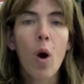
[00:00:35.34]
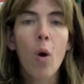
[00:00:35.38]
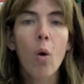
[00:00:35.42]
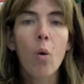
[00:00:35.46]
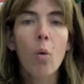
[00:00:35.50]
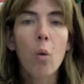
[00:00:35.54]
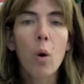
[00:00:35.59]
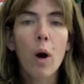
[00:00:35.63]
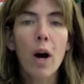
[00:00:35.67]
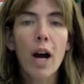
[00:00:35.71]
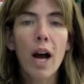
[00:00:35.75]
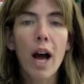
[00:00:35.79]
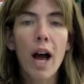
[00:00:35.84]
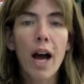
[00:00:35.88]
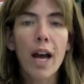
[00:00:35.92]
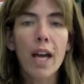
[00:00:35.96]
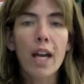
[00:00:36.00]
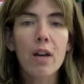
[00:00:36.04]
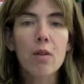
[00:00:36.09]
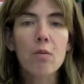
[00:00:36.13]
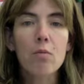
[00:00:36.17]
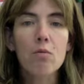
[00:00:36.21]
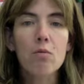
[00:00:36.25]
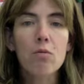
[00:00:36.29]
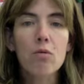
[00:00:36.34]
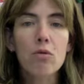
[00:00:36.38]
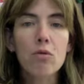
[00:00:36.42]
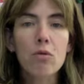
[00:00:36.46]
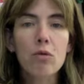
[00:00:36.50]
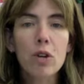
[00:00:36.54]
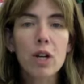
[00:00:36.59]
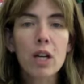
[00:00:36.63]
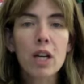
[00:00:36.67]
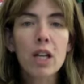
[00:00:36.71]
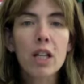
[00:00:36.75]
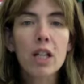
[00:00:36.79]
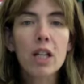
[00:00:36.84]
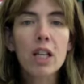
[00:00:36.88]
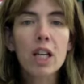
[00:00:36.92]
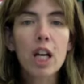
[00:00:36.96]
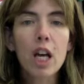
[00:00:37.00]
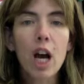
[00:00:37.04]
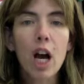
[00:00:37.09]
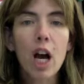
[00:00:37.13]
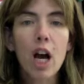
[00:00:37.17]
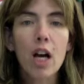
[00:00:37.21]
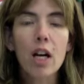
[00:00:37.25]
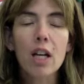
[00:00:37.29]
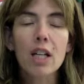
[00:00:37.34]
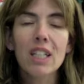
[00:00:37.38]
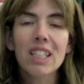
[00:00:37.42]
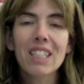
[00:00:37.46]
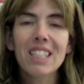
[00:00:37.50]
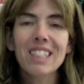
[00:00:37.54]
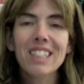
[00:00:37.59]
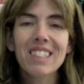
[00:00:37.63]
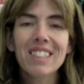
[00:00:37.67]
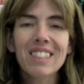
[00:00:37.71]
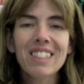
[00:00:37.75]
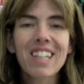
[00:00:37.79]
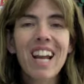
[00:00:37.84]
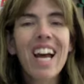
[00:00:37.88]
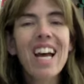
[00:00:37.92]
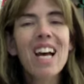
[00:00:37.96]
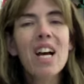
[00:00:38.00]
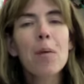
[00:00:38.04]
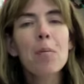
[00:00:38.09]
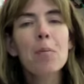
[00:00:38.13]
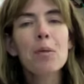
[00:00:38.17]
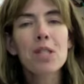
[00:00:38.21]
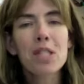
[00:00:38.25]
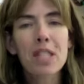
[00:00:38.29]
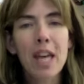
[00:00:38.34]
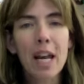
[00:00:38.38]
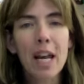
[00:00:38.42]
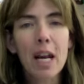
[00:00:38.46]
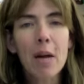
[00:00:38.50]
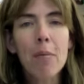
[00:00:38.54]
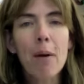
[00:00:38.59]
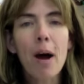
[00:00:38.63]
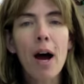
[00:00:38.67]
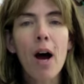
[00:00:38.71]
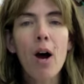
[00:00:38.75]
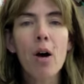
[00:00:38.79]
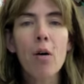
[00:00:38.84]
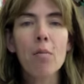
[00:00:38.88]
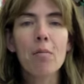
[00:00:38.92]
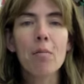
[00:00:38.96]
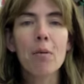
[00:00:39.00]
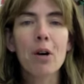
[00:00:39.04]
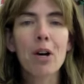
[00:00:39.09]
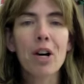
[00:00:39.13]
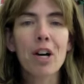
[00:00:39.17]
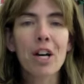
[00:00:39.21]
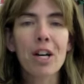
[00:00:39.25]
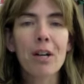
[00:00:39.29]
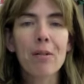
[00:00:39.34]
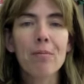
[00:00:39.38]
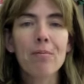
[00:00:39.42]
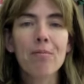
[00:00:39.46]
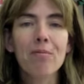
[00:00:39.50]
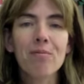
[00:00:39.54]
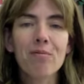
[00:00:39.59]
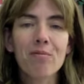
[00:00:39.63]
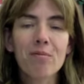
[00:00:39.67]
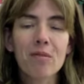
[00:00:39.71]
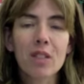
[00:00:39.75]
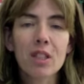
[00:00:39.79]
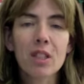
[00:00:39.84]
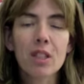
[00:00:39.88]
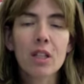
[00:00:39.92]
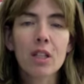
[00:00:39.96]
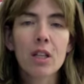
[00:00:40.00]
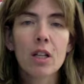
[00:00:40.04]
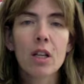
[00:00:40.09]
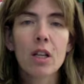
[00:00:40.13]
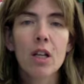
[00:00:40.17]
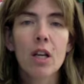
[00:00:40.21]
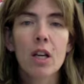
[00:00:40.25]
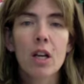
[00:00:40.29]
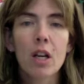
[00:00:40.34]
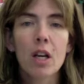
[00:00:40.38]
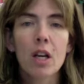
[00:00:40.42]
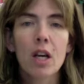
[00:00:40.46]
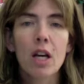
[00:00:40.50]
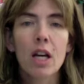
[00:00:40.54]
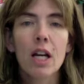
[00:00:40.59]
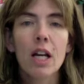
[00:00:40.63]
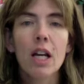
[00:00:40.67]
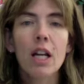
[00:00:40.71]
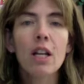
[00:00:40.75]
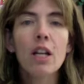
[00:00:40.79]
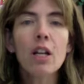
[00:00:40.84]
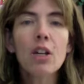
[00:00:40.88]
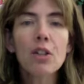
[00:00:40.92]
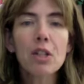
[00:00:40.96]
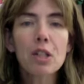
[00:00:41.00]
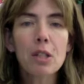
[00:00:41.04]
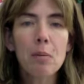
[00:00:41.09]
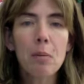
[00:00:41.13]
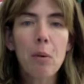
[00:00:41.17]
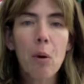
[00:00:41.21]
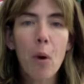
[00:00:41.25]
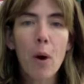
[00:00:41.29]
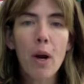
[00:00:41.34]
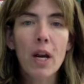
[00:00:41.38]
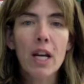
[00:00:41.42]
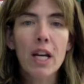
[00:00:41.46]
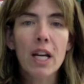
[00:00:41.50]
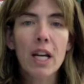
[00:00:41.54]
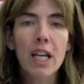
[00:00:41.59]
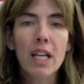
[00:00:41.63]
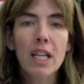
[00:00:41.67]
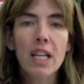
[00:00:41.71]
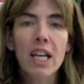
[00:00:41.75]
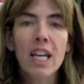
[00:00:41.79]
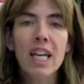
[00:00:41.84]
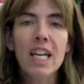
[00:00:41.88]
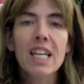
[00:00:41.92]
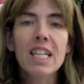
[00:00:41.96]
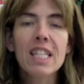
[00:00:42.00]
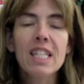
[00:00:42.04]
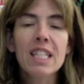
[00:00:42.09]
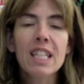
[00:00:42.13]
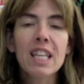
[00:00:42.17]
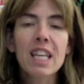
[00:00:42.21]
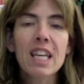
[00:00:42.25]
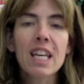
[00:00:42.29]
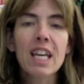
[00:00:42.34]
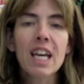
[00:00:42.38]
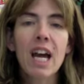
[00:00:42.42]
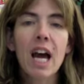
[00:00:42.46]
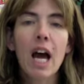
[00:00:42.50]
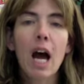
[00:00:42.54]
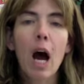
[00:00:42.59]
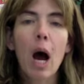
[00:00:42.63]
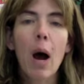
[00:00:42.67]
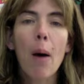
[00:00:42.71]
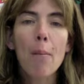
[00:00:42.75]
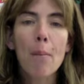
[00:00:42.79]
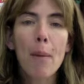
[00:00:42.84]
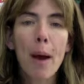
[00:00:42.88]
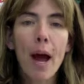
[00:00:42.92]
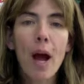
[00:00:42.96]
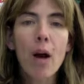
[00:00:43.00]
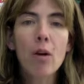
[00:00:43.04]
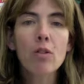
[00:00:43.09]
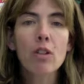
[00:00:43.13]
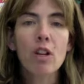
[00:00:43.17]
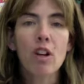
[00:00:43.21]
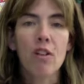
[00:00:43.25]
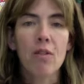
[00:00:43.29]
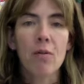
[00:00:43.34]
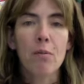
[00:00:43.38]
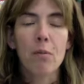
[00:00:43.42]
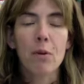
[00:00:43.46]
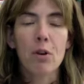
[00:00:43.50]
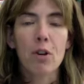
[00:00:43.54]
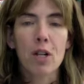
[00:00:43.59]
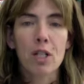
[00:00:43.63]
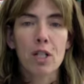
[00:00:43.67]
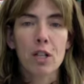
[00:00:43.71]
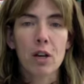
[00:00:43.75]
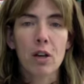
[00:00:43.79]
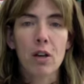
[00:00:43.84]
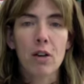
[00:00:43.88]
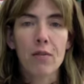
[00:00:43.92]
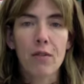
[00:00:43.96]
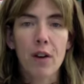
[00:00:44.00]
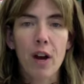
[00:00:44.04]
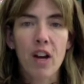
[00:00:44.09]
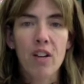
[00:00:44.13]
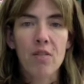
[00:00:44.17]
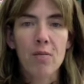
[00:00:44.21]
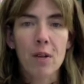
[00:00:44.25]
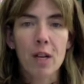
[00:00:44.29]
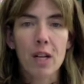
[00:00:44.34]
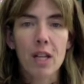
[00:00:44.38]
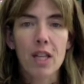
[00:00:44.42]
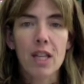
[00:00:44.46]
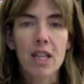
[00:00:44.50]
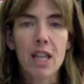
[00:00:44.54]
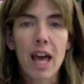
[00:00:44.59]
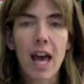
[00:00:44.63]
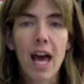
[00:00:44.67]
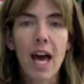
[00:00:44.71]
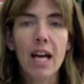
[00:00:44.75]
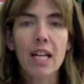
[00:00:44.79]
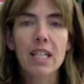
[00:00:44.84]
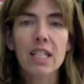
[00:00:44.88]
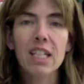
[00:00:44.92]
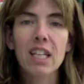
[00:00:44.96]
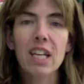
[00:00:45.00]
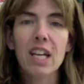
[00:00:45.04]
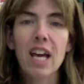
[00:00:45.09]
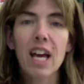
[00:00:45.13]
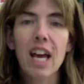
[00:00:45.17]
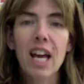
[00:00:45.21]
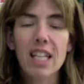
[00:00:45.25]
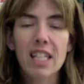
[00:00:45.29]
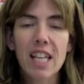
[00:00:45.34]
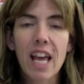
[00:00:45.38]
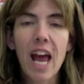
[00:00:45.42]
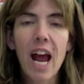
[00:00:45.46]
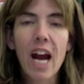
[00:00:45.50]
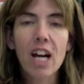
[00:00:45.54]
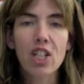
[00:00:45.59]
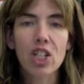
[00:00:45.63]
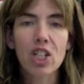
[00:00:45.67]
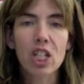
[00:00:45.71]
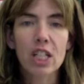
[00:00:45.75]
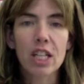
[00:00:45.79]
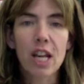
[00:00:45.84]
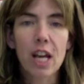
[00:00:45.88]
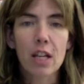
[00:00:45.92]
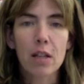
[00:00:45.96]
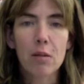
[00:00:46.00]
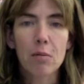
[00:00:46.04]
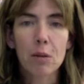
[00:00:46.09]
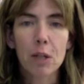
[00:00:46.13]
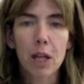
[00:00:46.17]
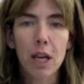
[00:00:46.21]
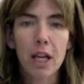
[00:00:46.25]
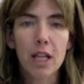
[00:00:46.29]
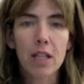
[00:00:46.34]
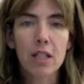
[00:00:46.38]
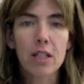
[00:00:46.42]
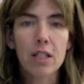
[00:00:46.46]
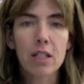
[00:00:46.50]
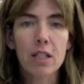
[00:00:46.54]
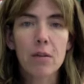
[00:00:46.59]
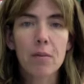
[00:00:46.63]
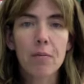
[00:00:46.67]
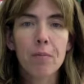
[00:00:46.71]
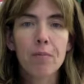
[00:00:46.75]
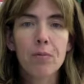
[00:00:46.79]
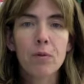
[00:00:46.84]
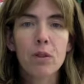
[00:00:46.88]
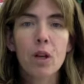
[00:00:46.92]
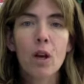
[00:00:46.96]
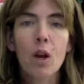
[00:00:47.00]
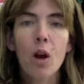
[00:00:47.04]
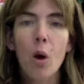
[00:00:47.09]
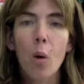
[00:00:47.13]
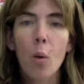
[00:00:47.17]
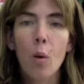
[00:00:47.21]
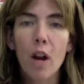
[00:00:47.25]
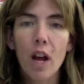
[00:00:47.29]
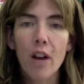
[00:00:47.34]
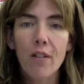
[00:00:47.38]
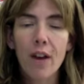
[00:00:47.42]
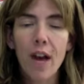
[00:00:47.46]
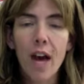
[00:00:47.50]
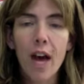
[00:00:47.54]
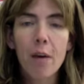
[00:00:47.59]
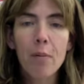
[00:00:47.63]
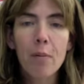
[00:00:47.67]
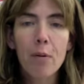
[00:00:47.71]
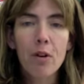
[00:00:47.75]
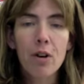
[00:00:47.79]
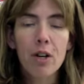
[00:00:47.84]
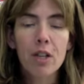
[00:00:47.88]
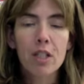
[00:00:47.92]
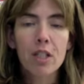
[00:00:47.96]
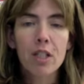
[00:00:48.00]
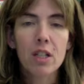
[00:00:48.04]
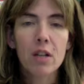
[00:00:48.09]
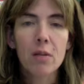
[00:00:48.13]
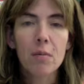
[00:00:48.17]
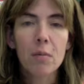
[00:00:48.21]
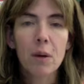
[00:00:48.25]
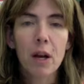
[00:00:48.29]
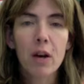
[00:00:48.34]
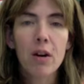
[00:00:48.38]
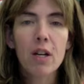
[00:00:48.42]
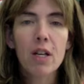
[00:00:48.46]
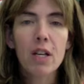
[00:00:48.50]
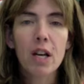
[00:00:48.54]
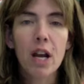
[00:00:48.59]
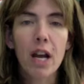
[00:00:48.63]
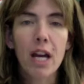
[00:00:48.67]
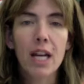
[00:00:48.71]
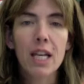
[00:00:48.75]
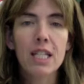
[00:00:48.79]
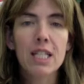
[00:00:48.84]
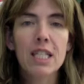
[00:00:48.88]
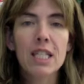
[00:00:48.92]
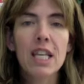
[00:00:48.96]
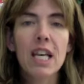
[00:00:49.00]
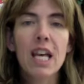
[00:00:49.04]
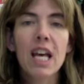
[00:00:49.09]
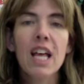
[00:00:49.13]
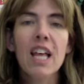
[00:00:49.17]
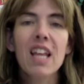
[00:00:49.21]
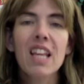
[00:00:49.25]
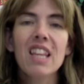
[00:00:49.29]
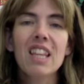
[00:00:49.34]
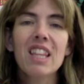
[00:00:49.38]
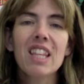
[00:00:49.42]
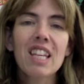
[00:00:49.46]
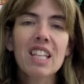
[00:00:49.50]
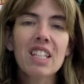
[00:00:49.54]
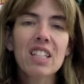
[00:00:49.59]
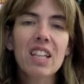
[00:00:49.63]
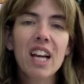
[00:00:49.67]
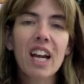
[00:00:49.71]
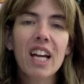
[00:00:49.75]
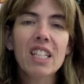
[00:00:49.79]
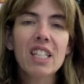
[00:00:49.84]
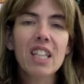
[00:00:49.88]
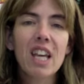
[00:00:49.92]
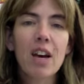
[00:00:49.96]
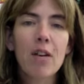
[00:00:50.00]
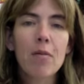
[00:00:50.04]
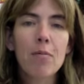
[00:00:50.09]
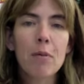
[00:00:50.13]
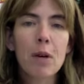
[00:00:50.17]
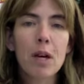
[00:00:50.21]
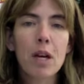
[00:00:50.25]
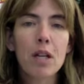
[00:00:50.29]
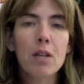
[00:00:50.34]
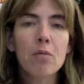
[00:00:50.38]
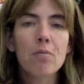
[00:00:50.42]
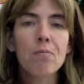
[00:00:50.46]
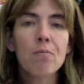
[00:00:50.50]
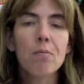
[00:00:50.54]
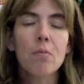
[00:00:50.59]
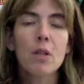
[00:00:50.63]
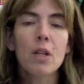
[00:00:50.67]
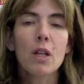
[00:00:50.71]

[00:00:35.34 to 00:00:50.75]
What I am really not upset about, but a little disappointed in, is the amount of parental involvement that has actually taken place. When I've had parent, parent nights, these nights have been